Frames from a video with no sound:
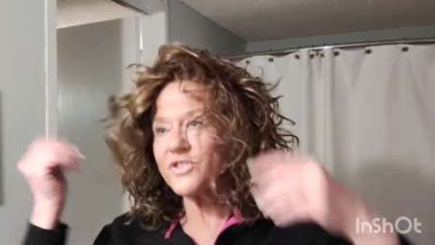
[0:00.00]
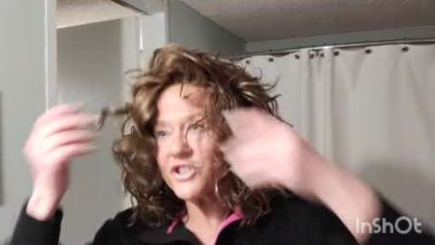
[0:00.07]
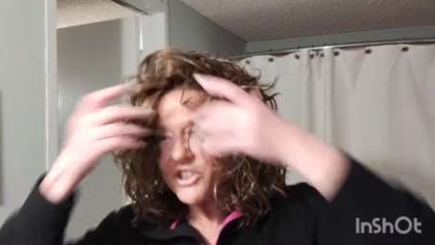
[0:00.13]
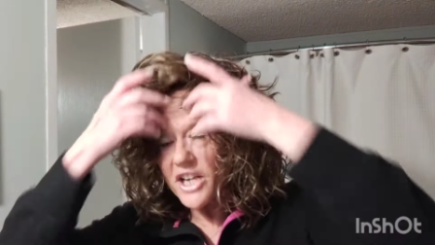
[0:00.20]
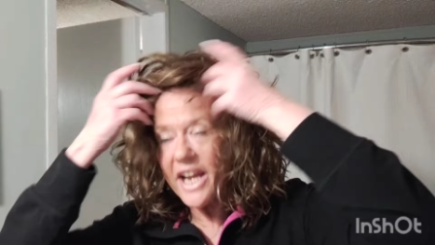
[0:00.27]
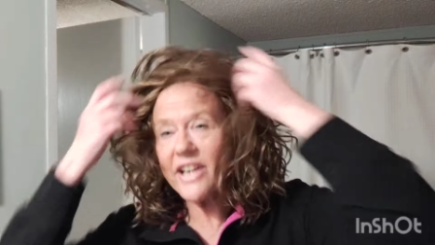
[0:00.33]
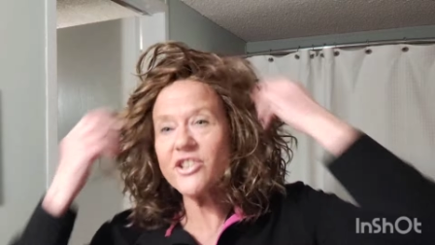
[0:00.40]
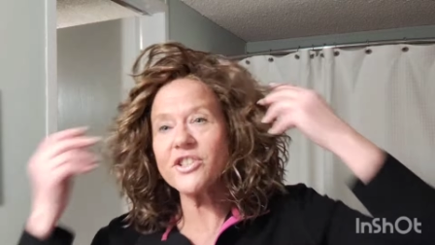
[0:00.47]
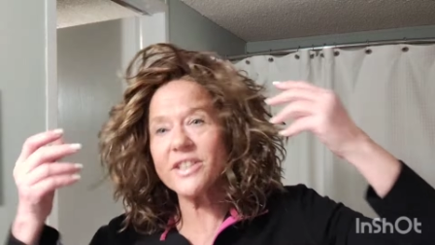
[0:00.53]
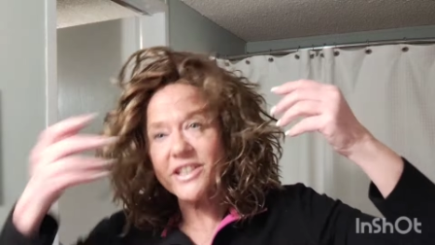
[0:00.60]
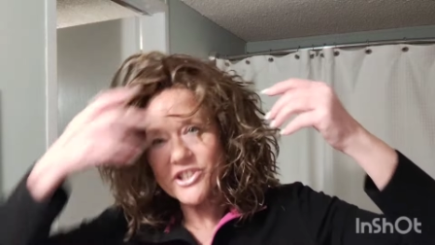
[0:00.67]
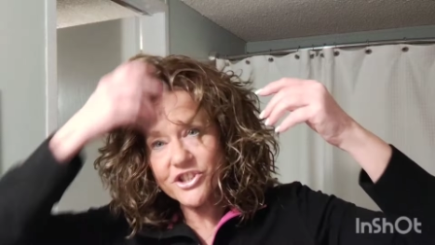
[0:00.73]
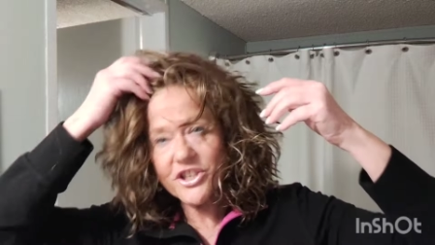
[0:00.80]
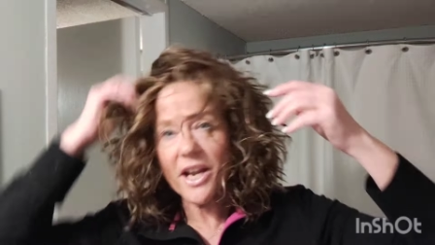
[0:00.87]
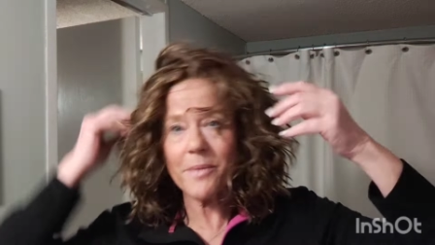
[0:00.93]
changing
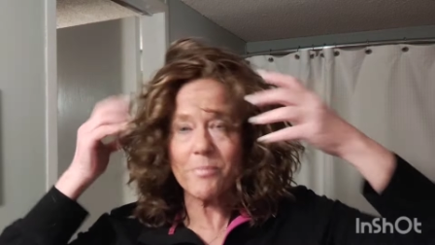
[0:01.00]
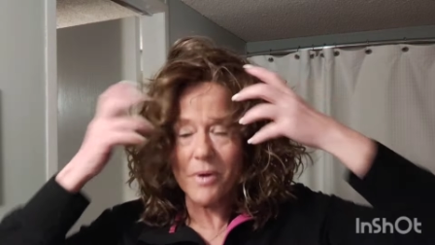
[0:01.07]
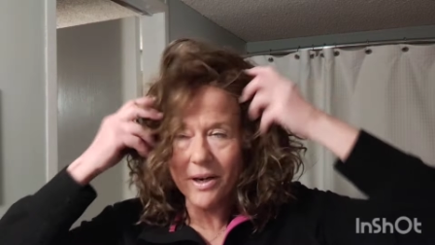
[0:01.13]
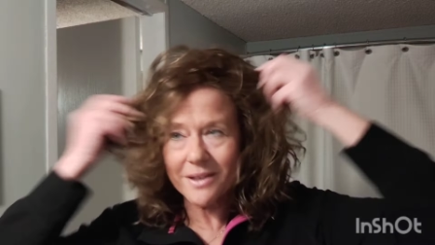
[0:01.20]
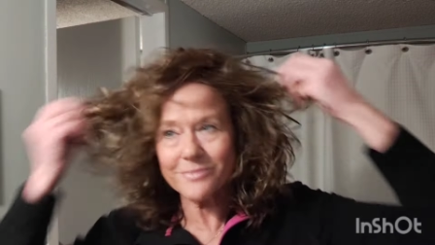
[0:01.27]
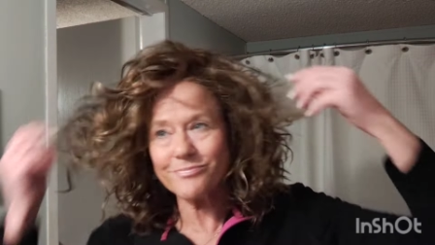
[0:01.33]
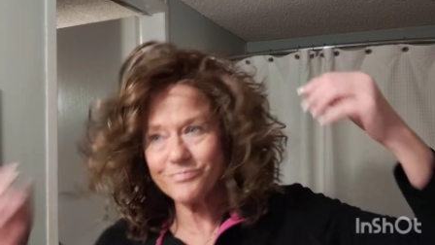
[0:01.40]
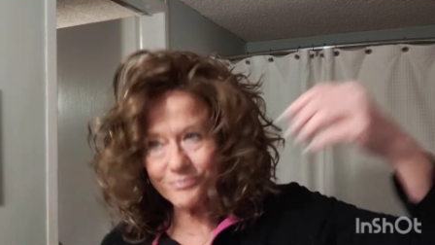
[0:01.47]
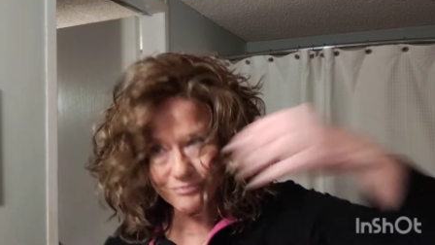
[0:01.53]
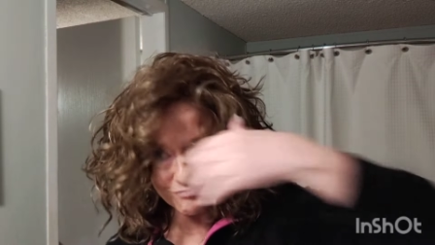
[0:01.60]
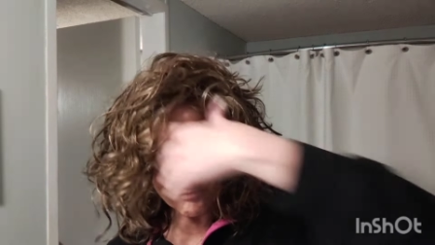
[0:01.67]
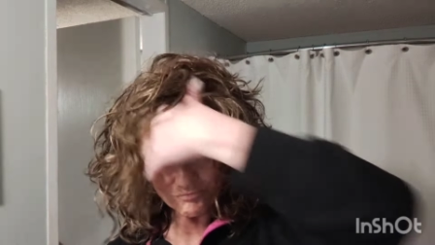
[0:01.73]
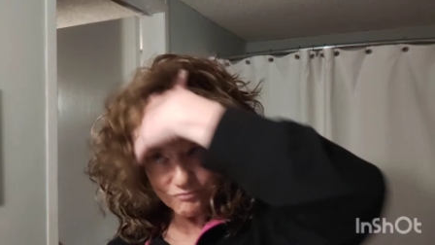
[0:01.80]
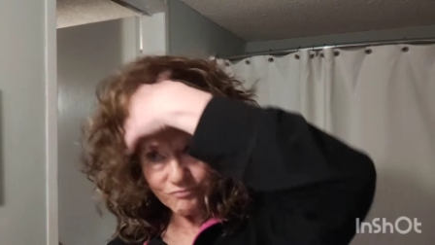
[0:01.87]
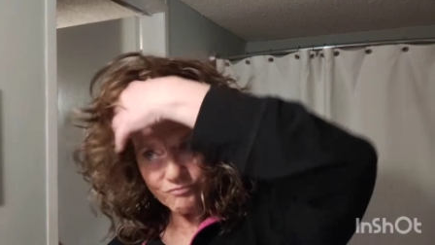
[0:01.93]
its shape on them.
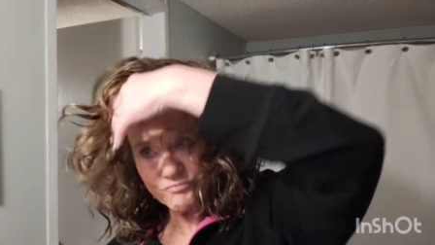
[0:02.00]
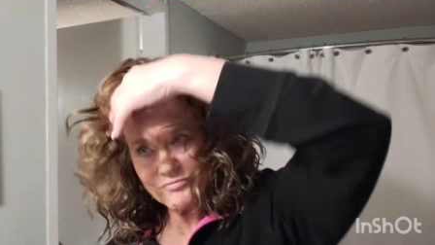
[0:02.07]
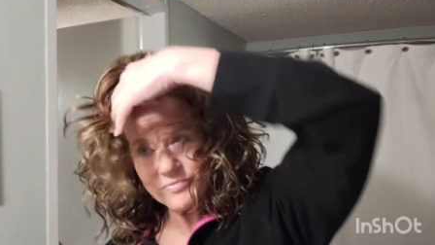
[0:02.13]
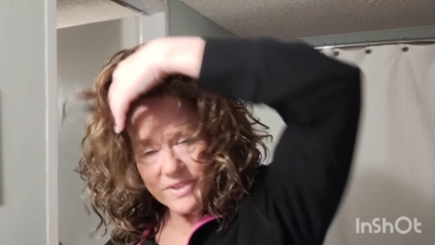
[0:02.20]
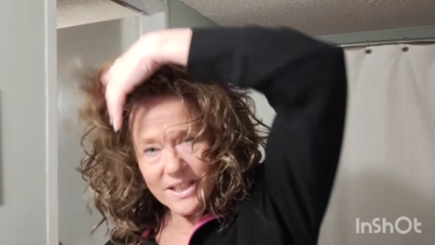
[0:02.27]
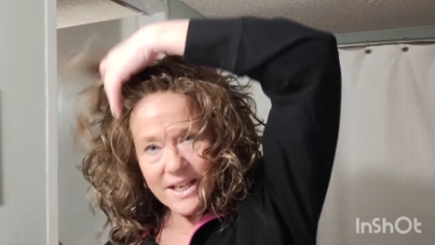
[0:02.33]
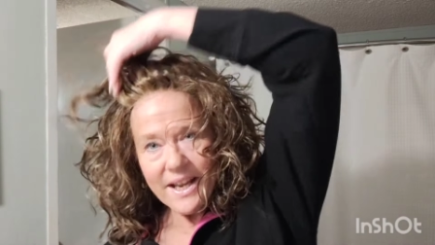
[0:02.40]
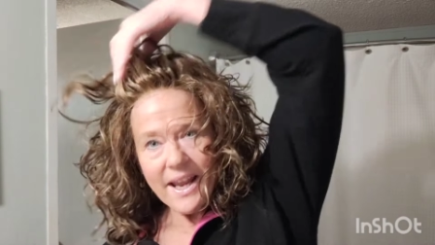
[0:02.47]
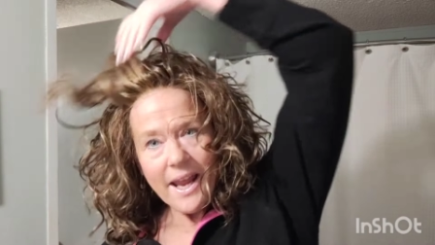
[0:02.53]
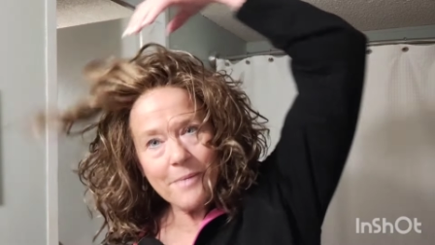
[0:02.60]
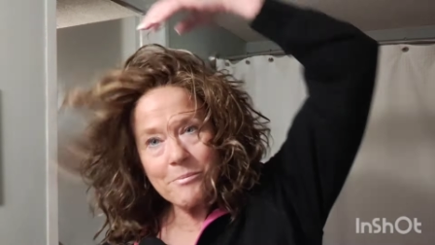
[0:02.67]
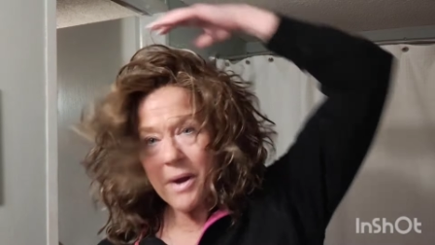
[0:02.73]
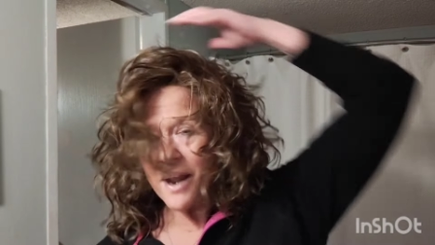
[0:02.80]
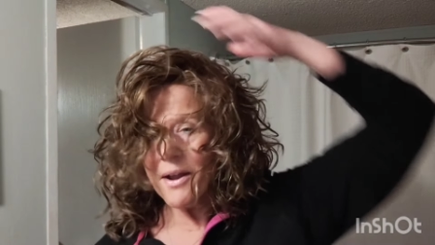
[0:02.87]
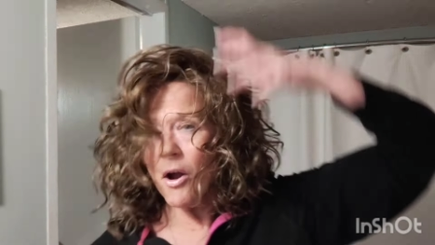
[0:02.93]

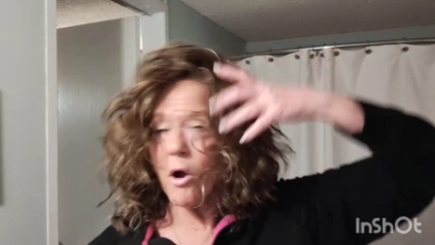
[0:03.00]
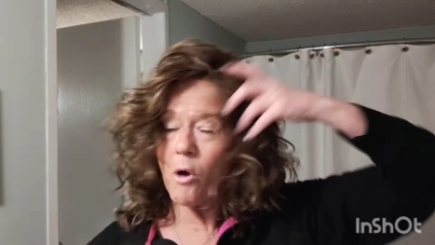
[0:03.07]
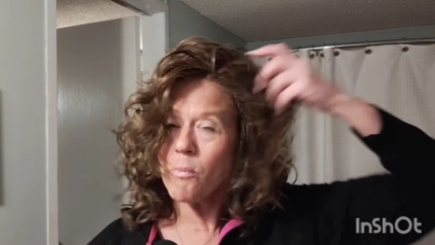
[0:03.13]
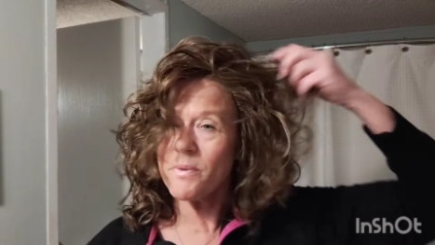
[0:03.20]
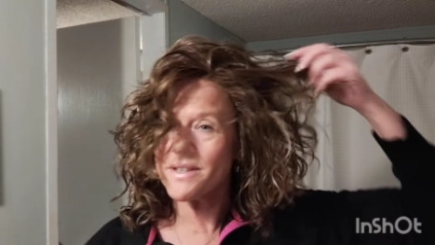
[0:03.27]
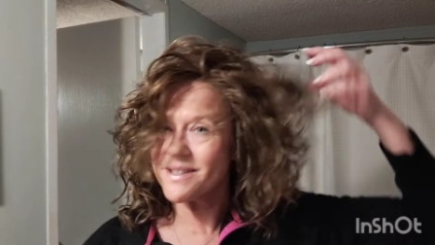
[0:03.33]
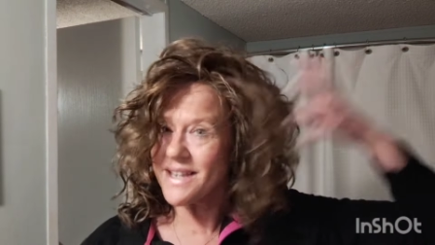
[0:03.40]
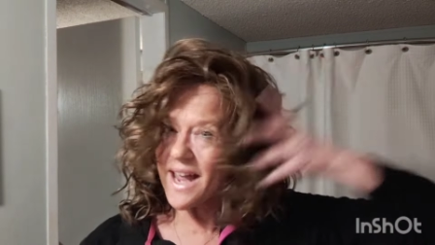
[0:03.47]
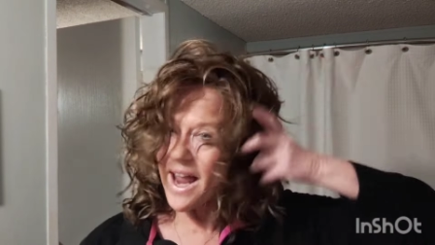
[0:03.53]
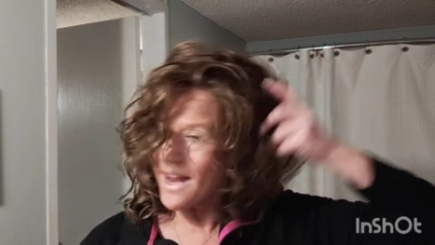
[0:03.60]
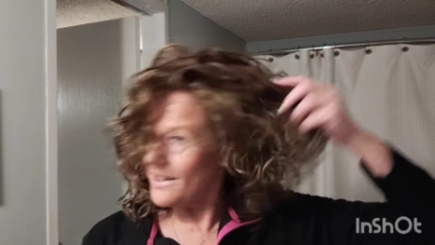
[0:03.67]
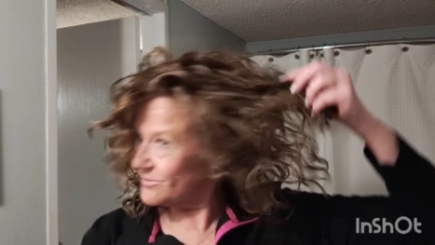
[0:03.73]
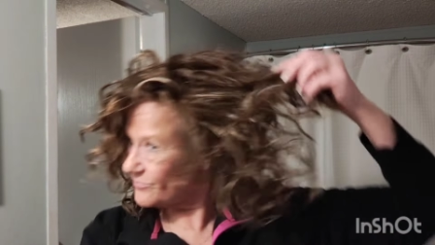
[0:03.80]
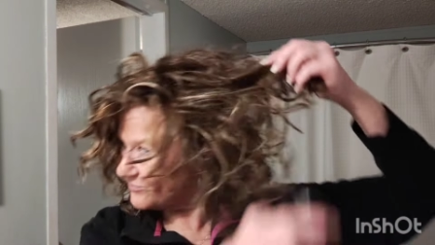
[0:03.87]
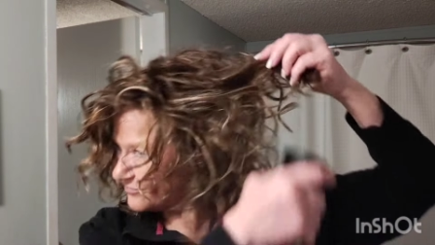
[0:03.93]
And my hope is
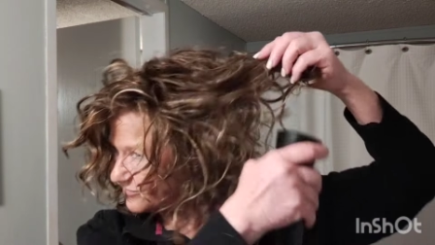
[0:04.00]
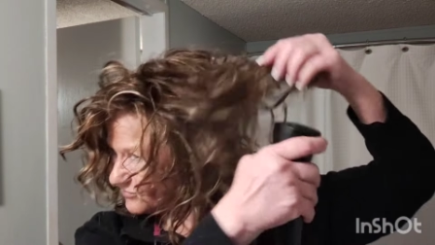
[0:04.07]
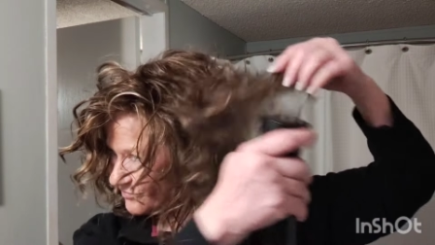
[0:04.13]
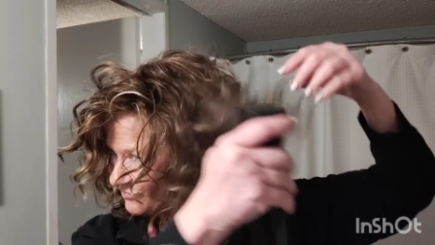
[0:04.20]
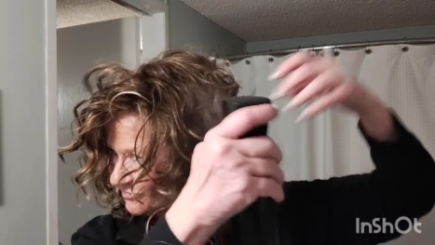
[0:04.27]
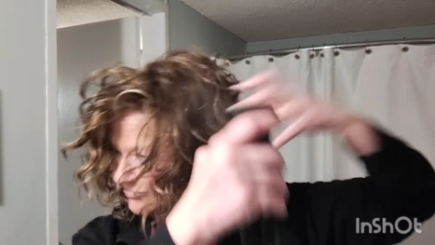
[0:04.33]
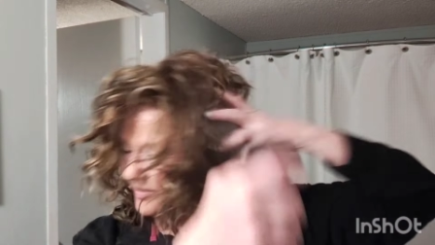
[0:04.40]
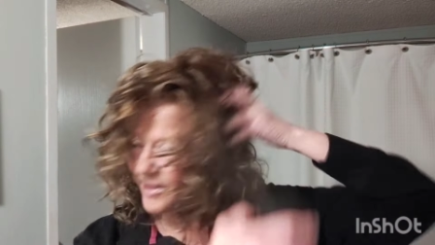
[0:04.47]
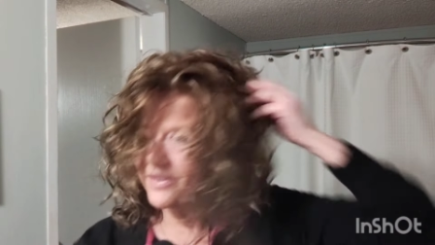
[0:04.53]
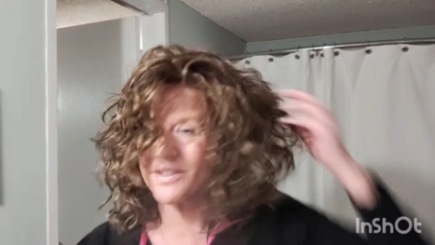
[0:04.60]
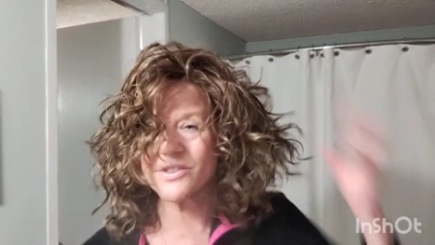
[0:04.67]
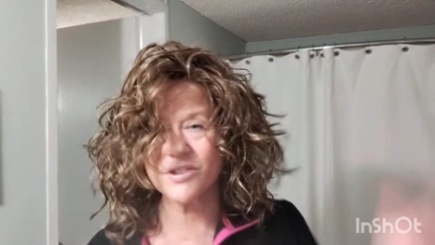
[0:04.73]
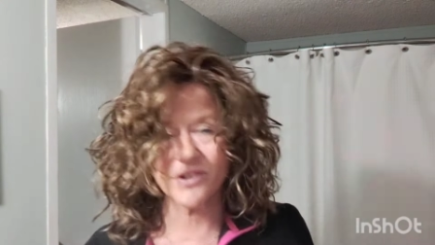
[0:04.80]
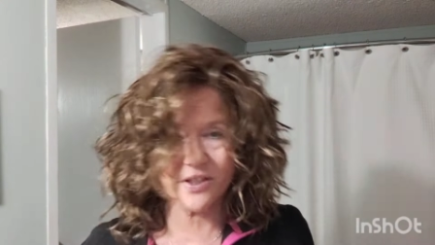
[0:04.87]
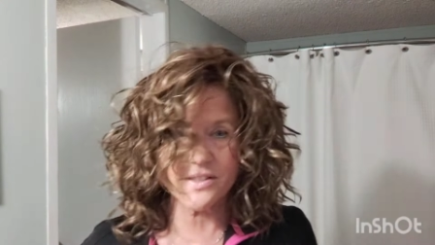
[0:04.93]
that, and
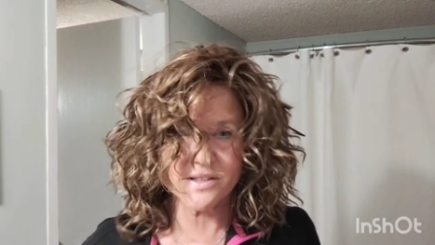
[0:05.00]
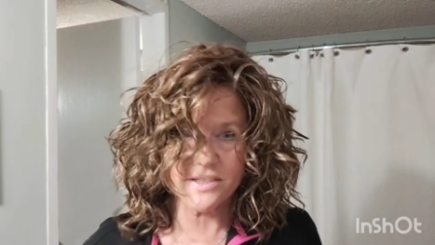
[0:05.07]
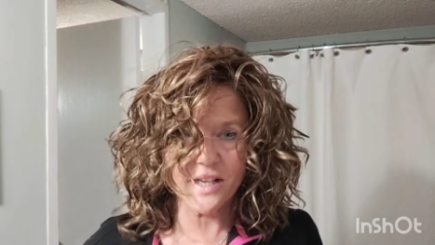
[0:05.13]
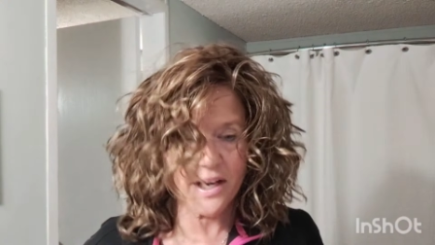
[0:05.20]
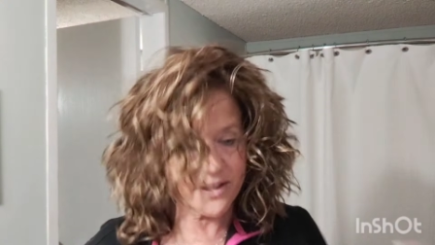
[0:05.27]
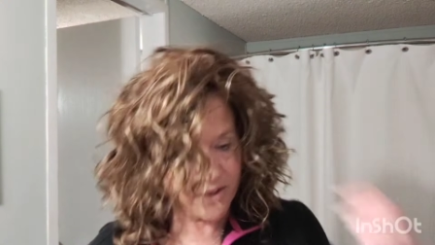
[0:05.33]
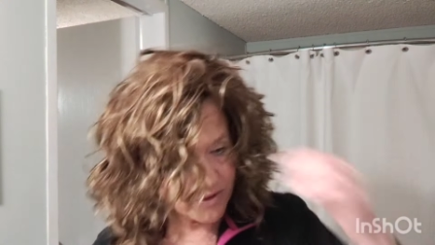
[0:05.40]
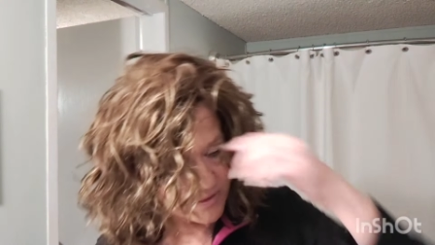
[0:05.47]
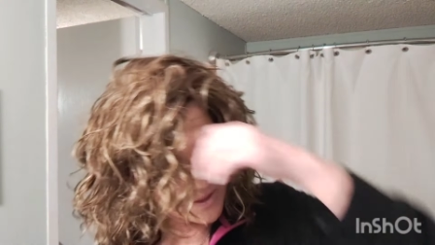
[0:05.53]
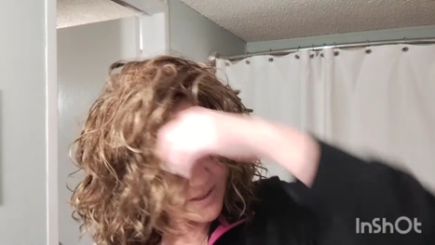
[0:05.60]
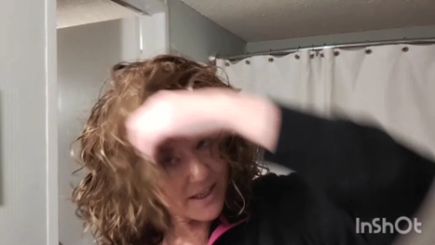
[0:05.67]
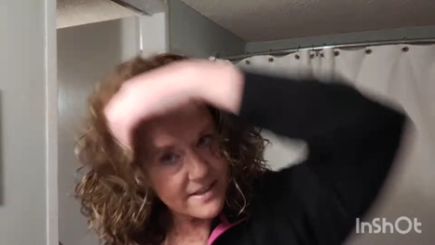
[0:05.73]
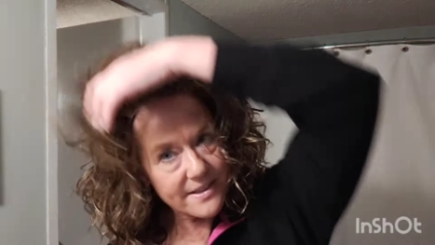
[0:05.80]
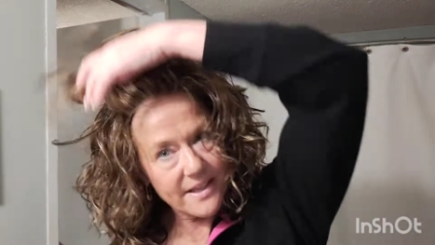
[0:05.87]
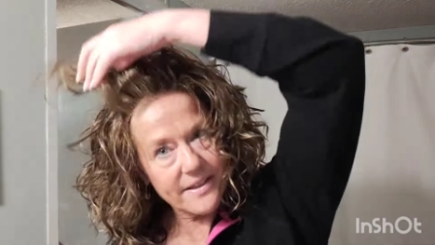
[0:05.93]
this is just a side note, this has